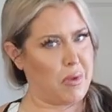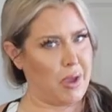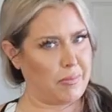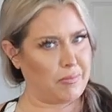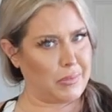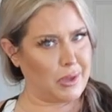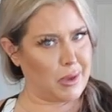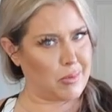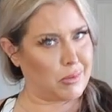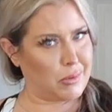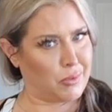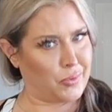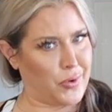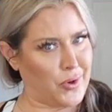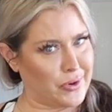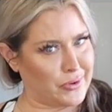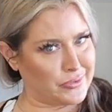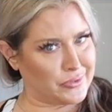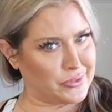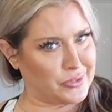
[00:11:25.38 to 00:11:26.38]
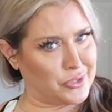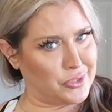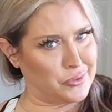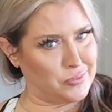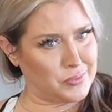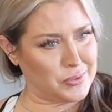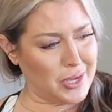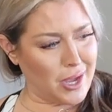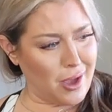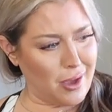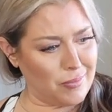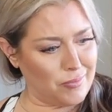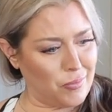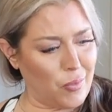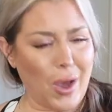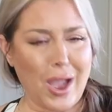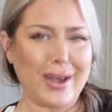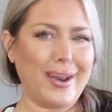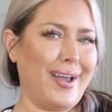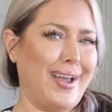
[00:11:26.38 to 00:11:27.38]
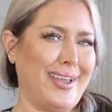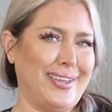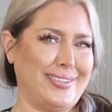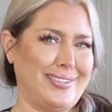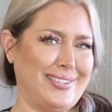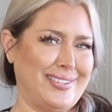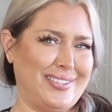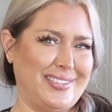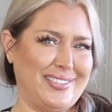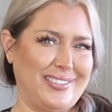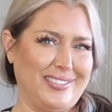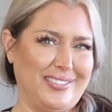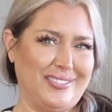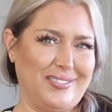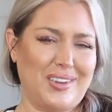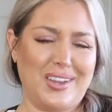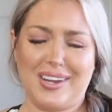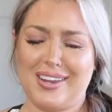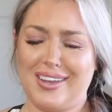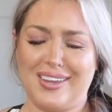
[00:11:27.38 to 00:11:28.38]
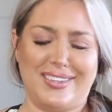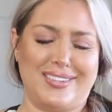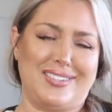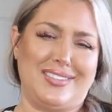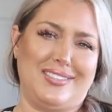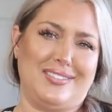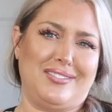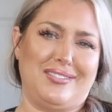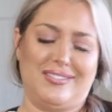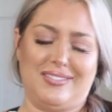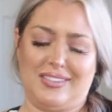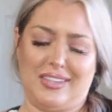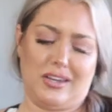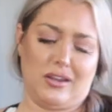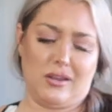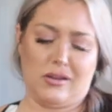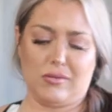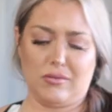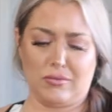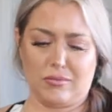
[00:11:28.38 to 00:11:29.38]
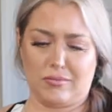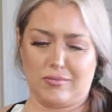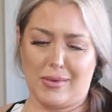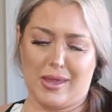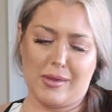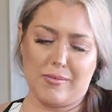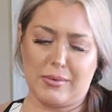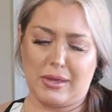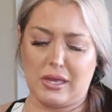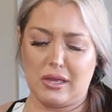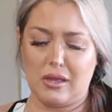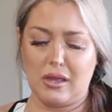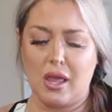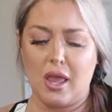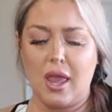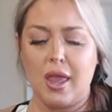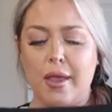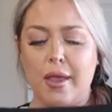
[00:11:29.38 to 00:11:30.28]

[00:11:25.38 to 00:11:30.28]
might be able to wear it as a tube top. Why not? Why not? You know, maybe.